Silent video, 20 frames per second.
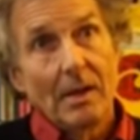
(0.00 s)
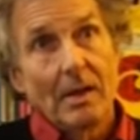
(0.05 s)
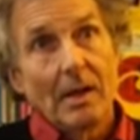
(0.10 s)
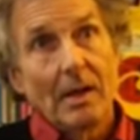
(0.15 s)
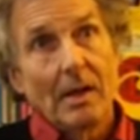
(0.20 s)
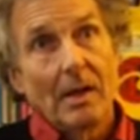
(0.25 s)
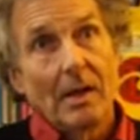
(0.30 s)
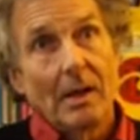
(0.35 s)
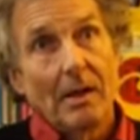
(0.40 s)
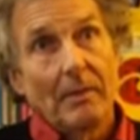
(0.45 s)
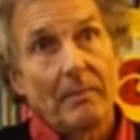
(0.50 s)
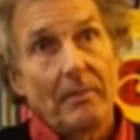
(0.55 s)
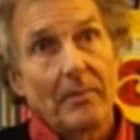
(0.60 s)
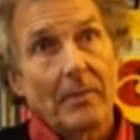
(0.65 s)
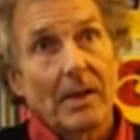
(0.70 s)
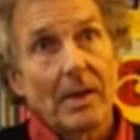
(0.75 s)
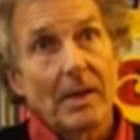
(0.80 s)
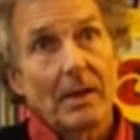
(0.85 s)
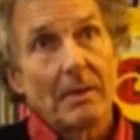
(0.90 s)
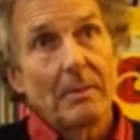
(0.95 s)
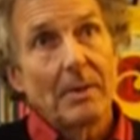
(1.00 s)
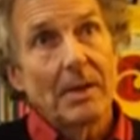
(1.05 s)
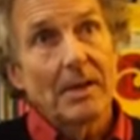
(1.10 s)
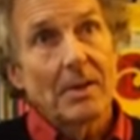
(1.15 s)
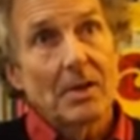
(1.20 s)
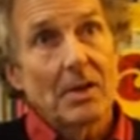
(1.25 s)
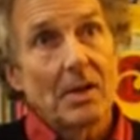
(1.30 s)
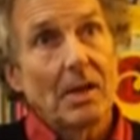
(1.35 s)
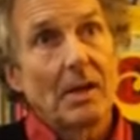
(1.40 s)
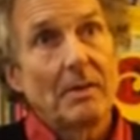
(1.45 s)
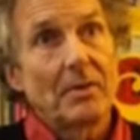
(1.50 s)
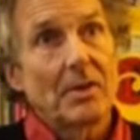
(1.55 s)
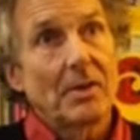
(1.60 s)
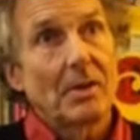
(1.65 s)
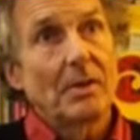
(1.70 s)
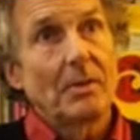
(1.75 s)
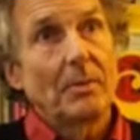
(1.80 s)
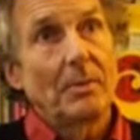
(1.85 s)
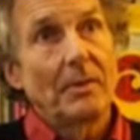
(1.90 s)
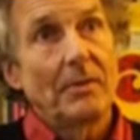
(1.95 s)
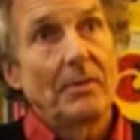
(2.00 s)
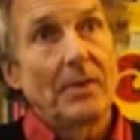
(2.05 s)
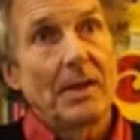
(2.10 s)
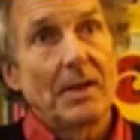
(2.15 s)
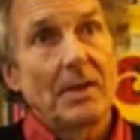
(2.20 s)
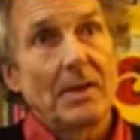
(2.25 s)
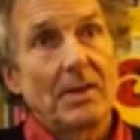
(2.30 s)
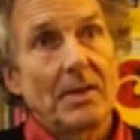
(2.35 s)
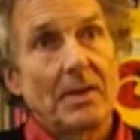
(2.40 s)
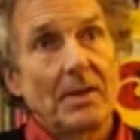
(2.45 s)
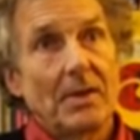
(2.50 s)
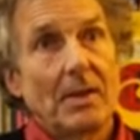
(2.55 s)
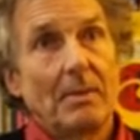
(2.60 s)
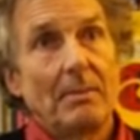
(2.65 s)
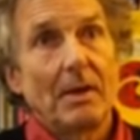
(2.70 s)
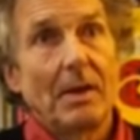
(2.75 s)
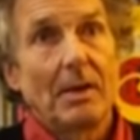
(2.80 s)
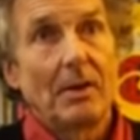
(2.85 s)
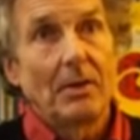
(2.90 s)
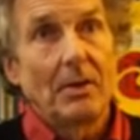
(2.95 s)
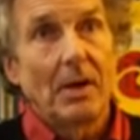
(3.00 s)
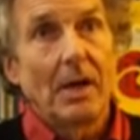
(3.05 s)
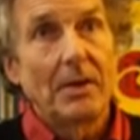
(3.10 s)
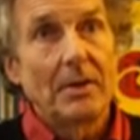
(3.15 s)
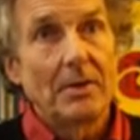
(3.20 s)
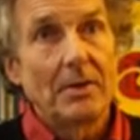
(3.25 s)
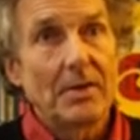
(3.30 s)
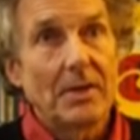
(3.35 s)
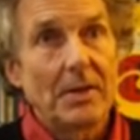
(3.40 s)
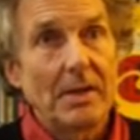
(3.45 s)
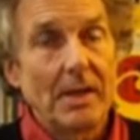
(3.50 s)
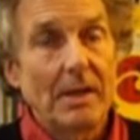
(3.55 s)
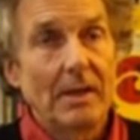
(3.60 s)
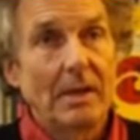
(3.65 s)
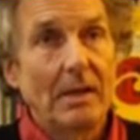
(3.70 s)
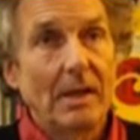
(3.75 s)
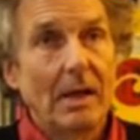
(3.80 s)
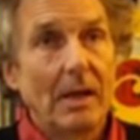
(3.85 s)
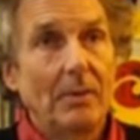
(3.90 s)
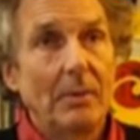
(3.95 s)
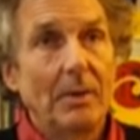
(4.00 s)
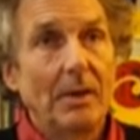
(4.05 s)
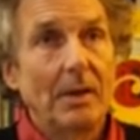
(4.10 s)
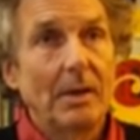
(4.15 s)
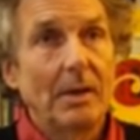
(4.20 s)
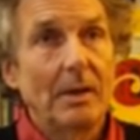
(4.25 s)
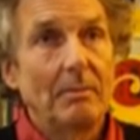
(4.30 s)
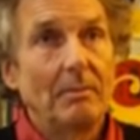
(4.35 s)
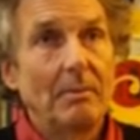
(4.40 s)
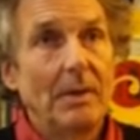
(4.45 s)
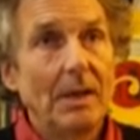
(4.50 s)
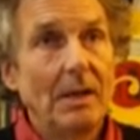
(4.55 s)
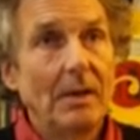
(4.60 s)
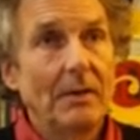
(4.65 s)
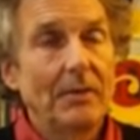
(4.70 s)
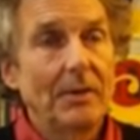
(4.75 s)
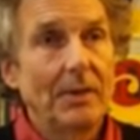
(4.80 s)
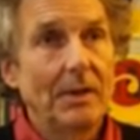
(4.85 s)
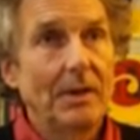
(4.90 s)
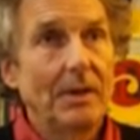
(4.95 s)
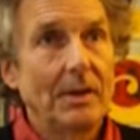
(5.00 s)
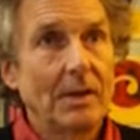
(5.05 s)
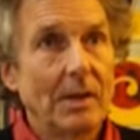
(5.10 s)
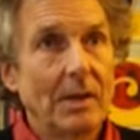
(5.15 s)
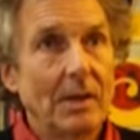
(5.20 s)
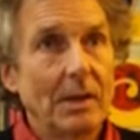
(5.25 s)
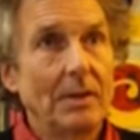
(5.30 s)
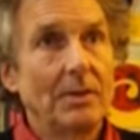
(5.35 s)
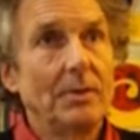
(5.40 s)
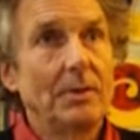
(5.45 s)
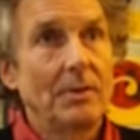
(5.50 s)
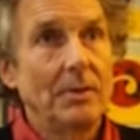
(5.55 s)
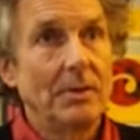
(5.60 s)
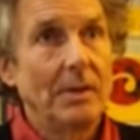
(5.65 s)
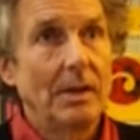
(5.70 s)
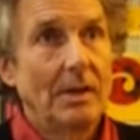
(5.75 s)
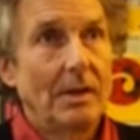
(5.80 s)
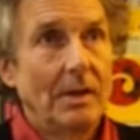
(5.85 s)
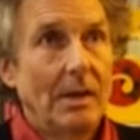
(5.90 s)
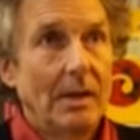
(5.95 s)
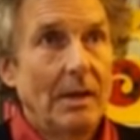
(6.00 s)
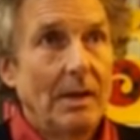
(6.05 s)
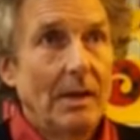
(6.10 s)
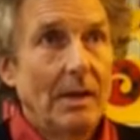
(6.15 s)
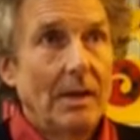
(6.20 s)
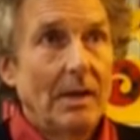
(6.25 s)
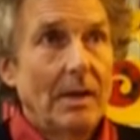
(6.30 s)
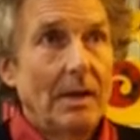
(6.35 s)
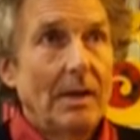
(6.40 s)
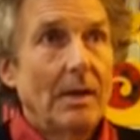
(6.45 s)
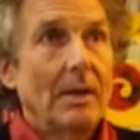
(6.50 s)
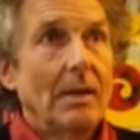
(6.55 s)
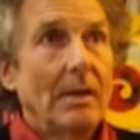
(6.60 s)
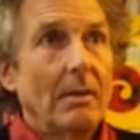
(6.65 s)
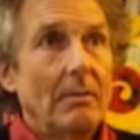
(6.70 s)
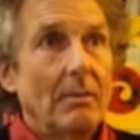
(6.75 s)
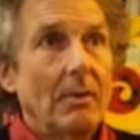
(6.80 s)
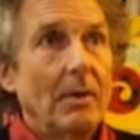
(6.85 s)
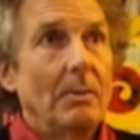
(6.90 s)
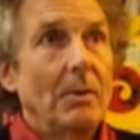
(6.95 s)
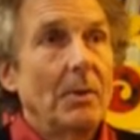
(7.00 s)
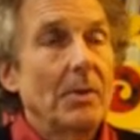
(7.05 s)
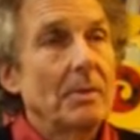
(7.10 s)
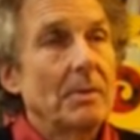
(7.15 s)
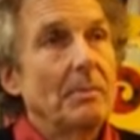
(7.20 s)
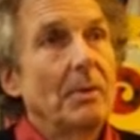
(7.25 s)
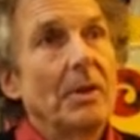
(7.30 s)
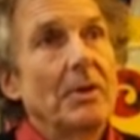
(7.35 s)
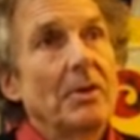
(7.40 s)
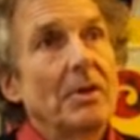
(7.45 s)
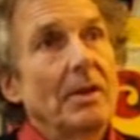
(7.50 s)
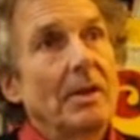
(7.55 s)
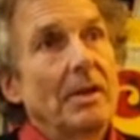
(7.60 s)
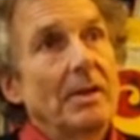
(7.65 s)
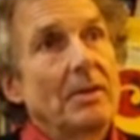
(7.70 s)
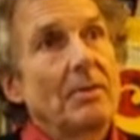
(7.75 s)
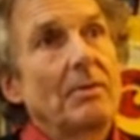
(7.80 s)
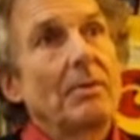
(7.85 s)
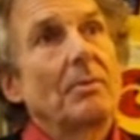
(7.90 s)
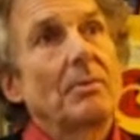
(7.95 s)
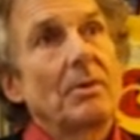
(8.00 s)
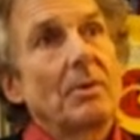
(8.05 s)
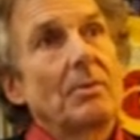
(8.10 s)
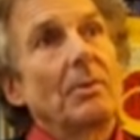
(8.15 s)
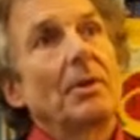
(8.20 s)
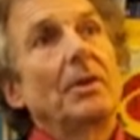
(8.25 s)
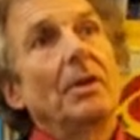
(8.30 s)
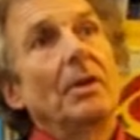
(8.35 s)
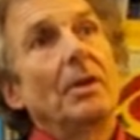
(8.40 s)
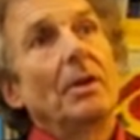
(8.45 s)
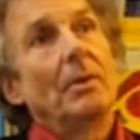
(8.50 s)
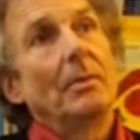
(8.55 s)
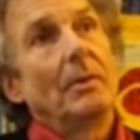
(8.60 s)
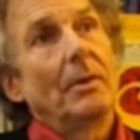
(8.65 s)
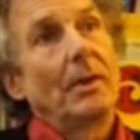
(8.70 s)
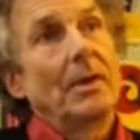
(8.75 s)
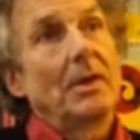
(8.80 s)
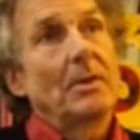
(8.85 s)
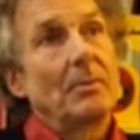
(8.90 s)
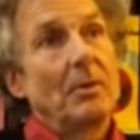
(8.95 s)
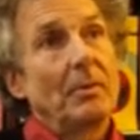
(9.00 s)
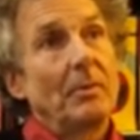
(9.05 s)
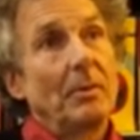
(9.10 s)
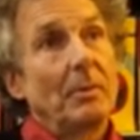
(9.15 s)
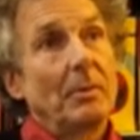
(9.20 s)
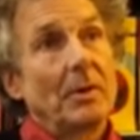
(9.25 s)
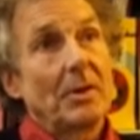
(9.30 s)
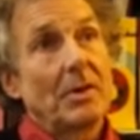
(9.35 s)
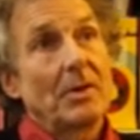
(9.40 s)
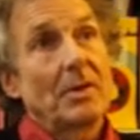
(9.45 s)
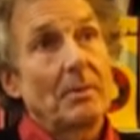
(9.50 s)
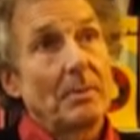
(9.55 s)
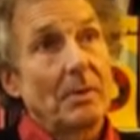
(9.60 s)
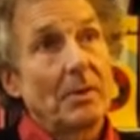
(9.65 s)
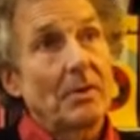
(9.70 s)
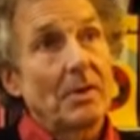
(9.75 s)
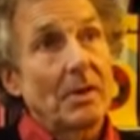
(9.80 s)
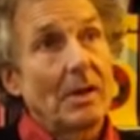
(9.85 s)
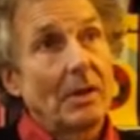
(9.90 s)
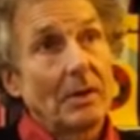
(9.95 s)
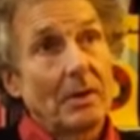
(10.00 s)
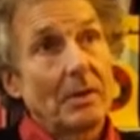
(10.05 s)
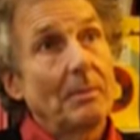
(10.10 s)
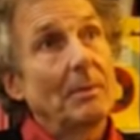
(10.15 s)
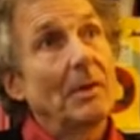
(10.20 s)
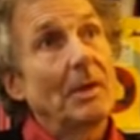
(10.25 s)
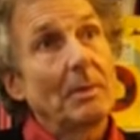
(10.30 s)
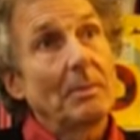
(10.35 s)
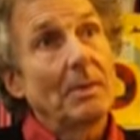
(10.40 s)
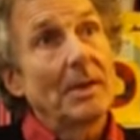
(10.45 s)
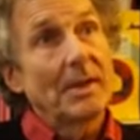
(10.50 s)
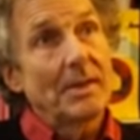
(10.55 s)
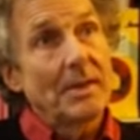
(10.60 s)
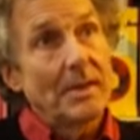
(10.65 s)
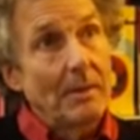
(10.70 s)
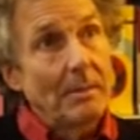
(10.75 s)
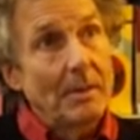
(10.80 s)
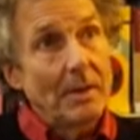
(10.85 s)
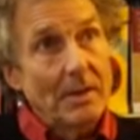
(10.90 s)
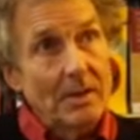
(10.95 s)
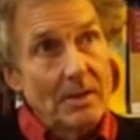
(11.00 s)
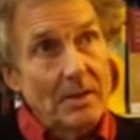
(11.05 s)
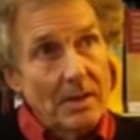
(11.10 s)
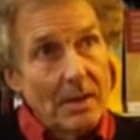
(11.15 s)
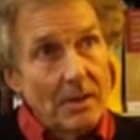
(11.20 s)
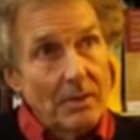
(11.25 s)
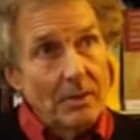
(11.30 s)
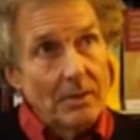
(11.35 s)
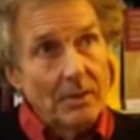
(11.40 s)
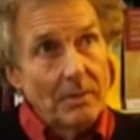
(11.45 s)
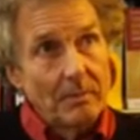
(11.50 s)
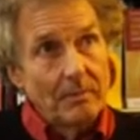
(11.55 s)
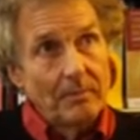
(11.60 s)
the biggest obstacle we face is somehow understanding how we can meaningfully include the most marginalized groups within the human rights movement, which is supposed to ultimately place them at the center.